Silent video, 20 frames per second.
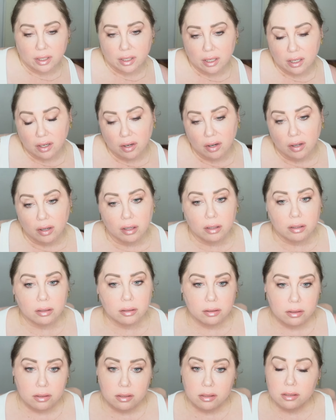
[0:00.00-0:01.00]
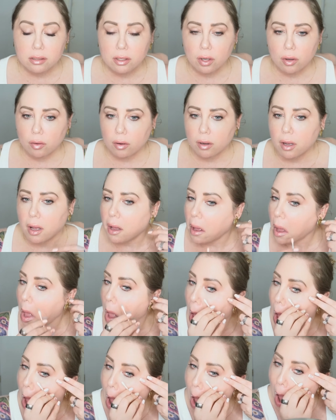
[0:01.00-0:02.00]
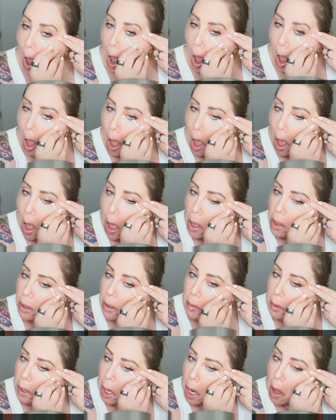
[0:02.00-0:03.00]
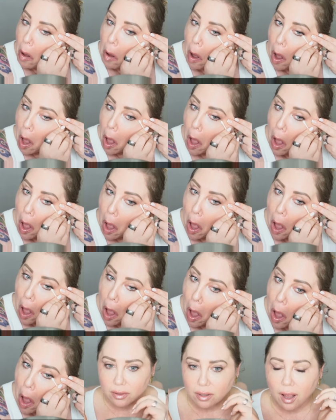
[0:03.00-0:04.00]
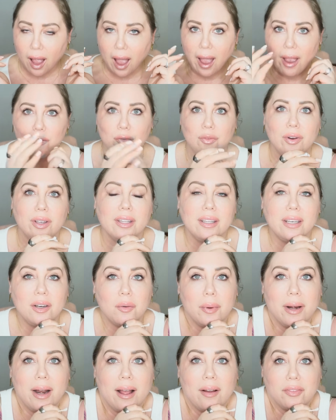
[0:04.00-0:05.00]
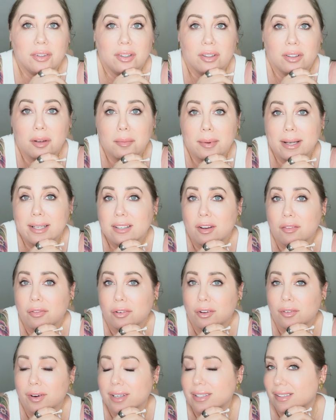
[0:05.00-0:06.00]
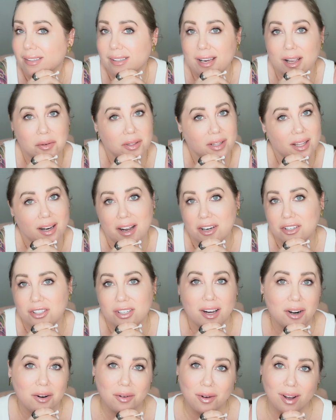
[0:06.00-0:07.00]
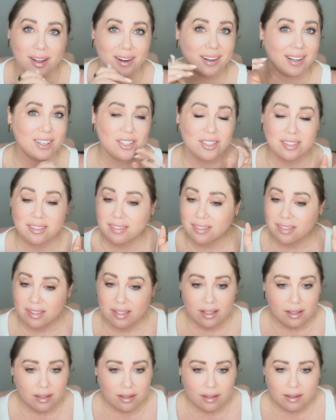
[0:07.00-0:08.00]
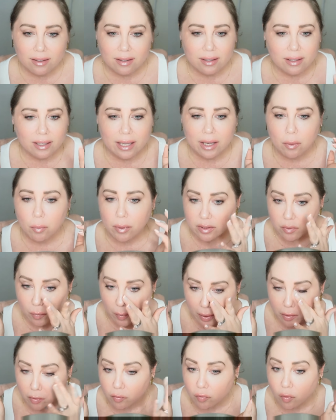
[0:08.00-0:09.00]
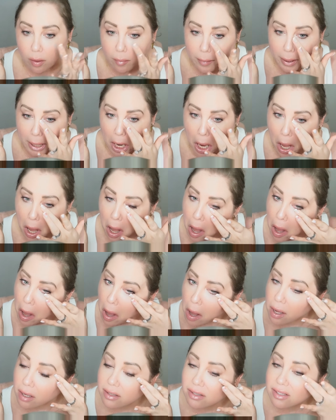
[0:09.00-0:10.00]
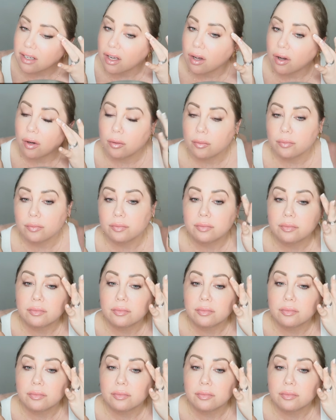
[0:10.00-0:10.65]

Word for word: it at all. So, there we go. I really didn't want to have to look at myself for the rest of the day with that eyeshadow on. It just, it wasn't working for me. So,